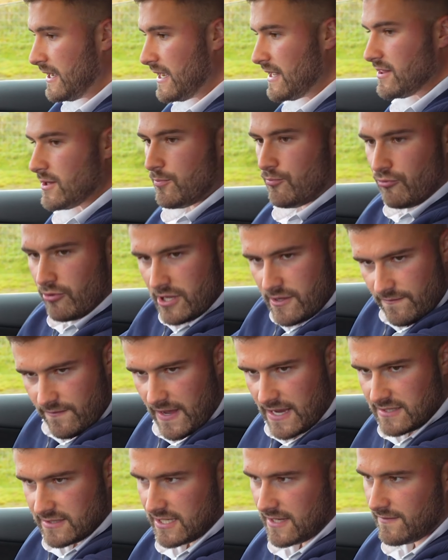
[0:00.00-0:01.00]
in the
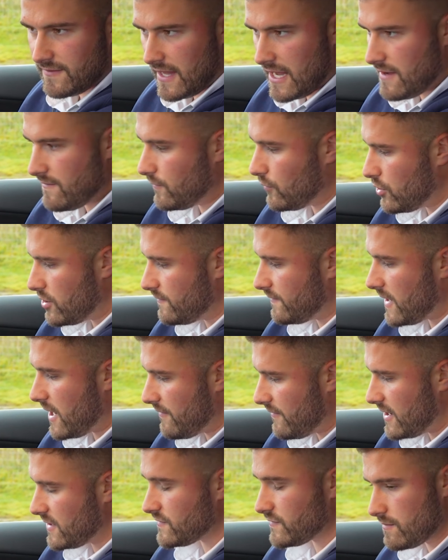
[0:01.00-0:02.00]
pre-facelift
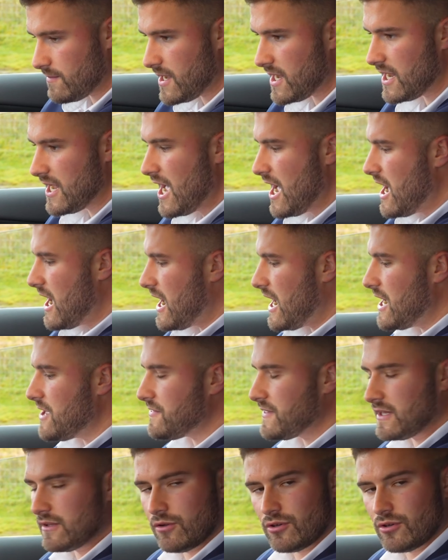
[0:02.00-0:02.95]
A45S for me, I think